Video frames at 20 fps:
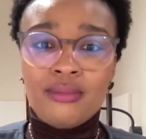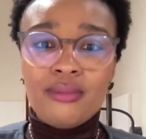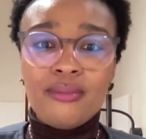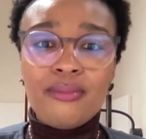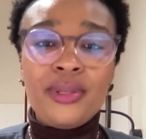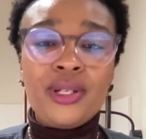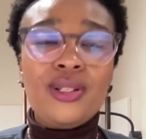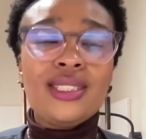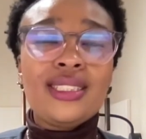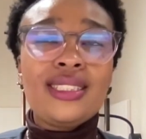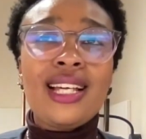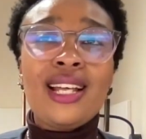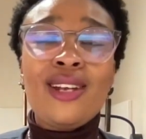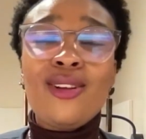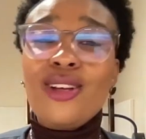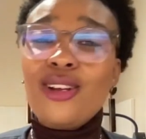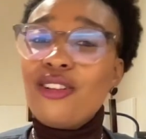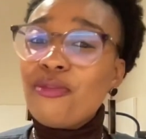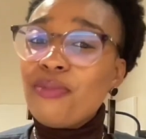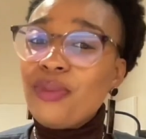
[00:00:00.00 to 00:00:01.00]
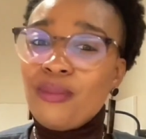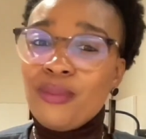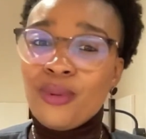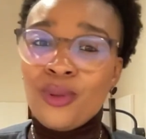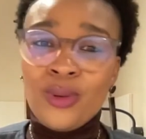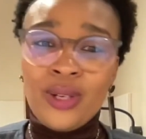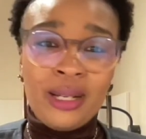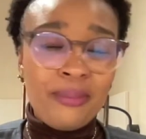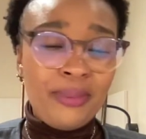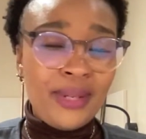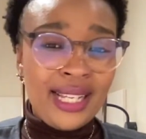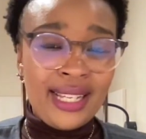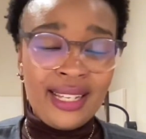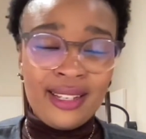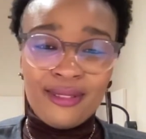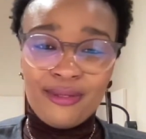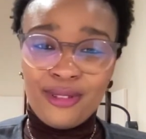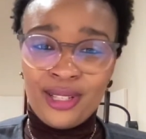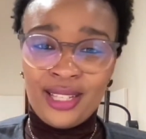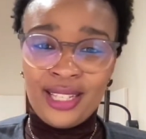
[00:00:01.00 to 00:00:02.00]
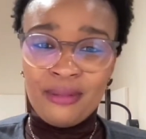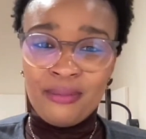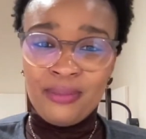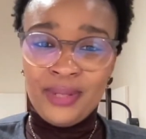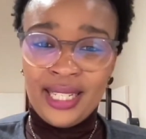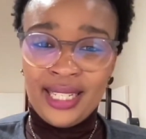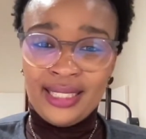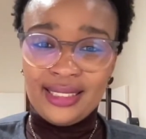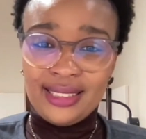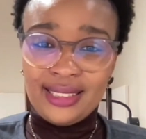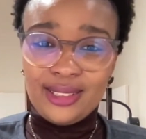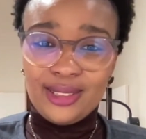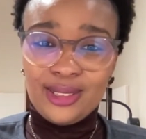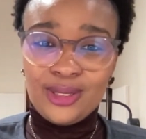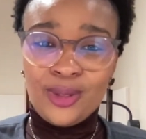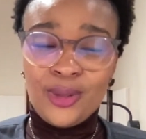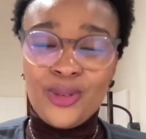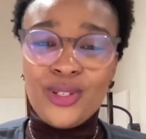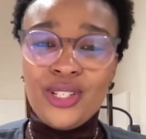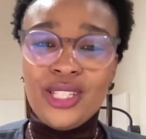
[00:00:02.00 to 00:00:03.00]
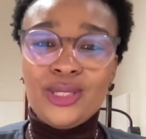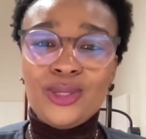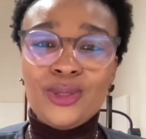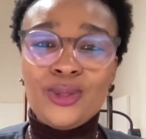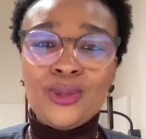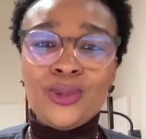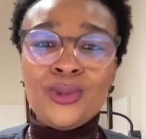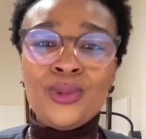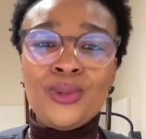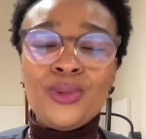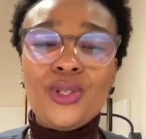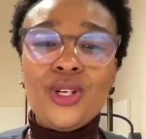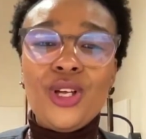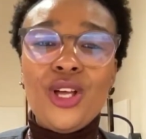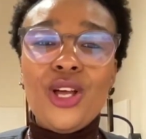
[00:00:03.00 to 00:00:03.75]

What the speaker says: because there are a lot of people who are applying for that place. So you need to